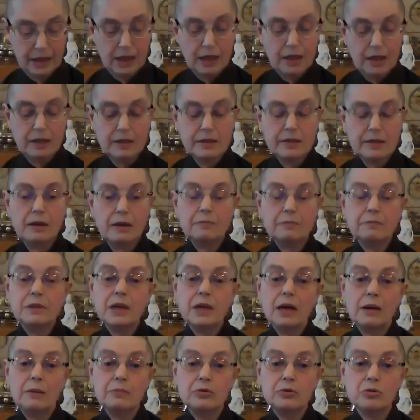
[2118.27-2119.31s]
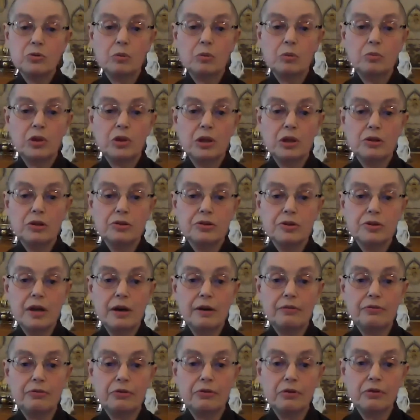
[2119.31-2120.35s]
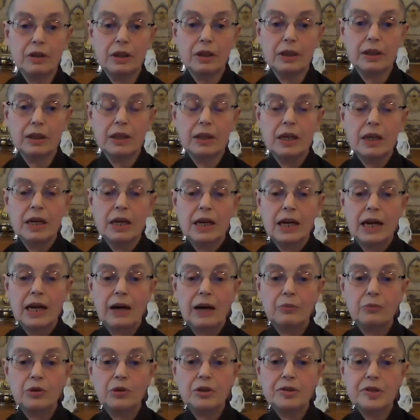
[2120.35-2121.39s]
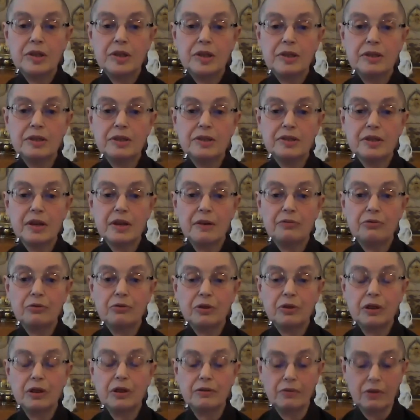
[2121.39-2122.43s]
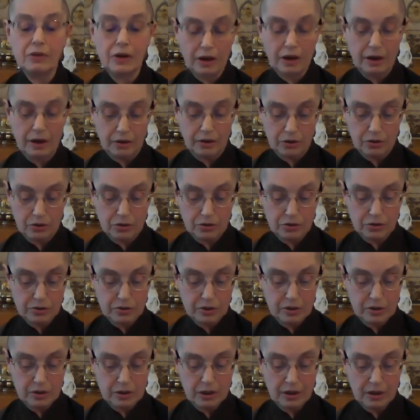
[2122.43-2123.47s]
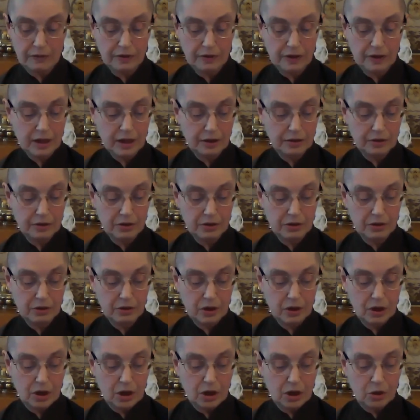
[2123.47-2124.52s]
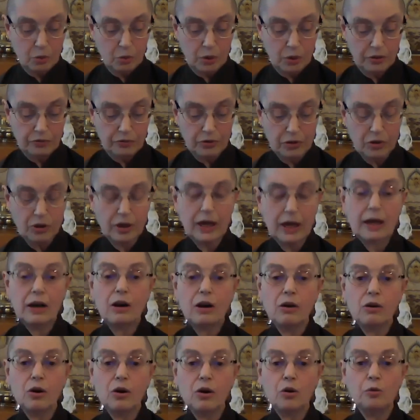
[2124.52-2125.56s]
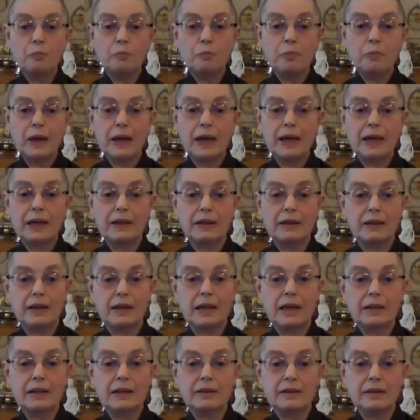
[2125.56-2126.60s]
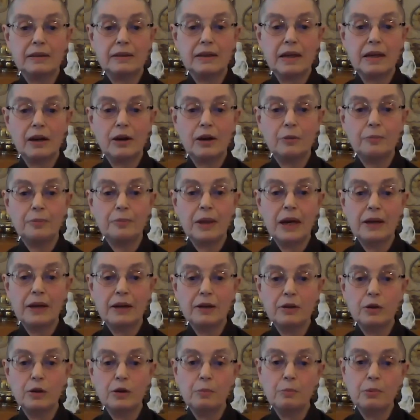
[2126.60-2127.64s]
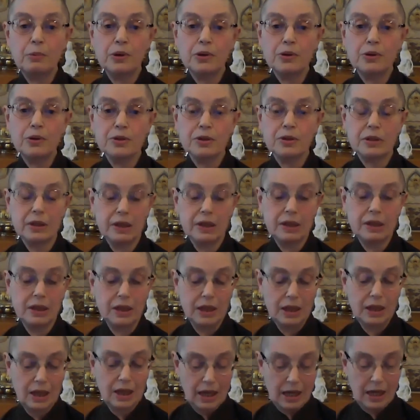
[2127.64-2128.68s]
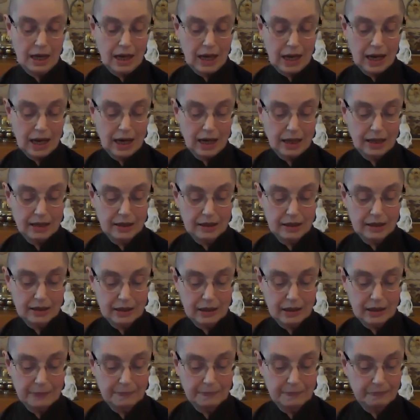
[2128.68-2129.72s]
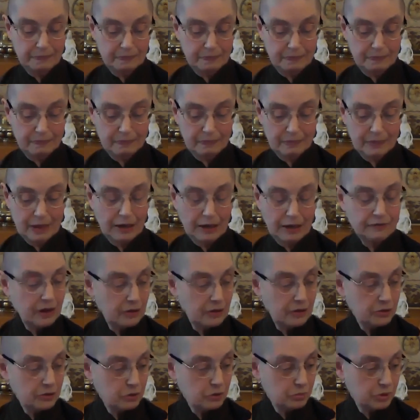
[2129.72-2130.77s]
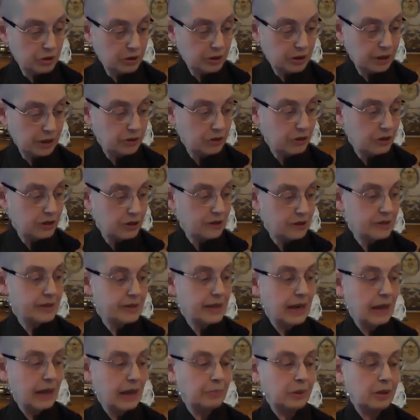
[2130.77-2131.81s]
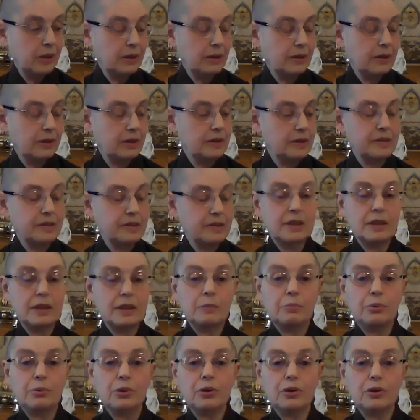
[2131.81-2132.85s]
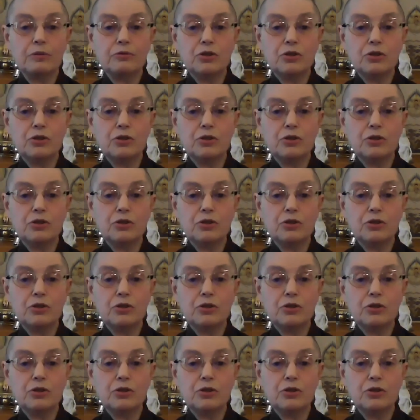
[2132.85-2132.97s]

Sometimes when we are suffering and we see the suffering of others, of another, we forget our own pain and help that other person. And I found a really good example of this in the Book of